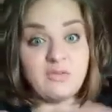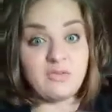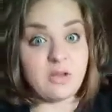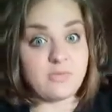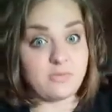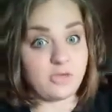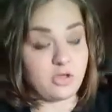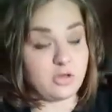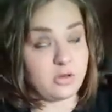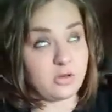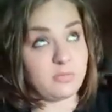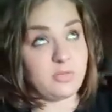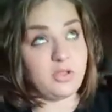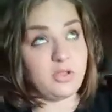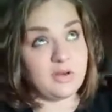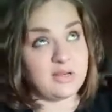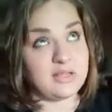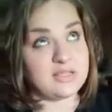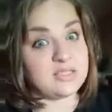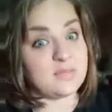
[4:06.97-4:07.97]
it a good
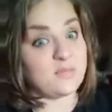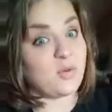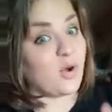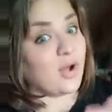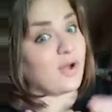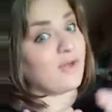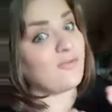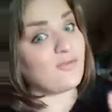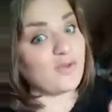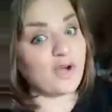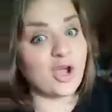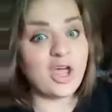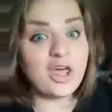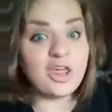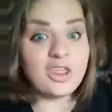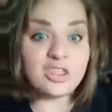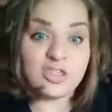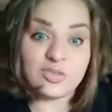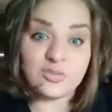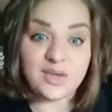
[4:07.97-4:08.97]
immunity support for
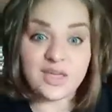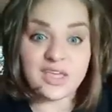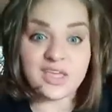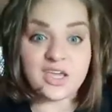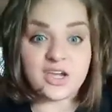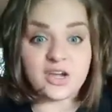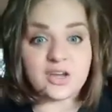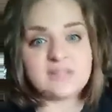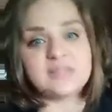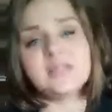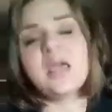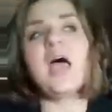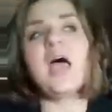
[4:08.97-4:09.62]
3 years